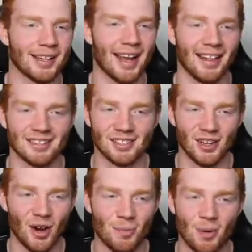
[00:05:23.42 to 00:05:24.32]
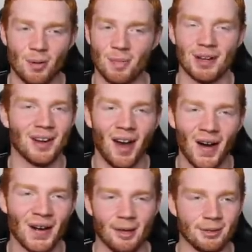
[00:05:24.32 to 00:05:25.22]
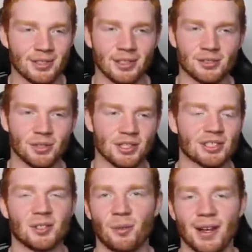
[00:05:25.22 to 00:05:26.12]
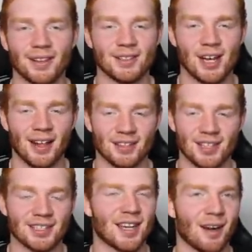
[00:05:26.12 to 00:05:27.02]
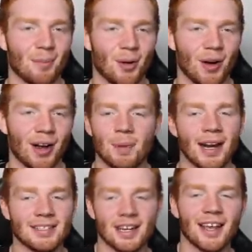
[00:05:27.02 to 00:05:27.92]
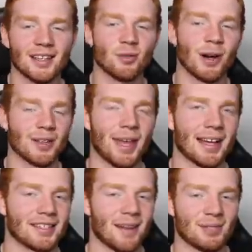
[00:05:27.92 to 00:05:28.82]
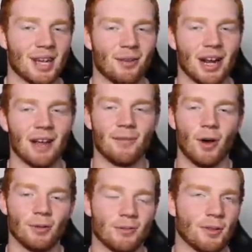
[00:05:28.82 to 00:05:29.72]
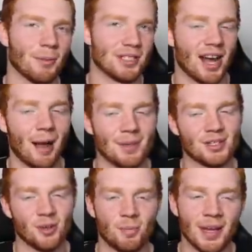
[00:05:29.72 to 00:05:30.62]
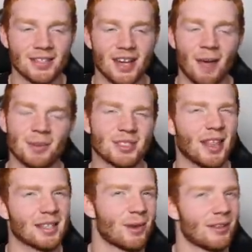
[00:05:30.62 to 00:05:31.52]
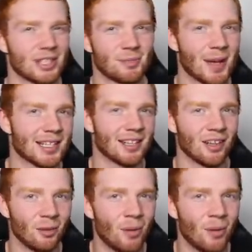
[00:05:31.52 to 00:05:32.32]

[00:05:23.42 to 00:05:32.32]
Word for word: Galaxy Opal, but no, it was literally just the weekly challenge. That's kind of boring. But I did get 20,000 MT when I evolved him from a diamond to a pink diamond, so that's why I was expecting a little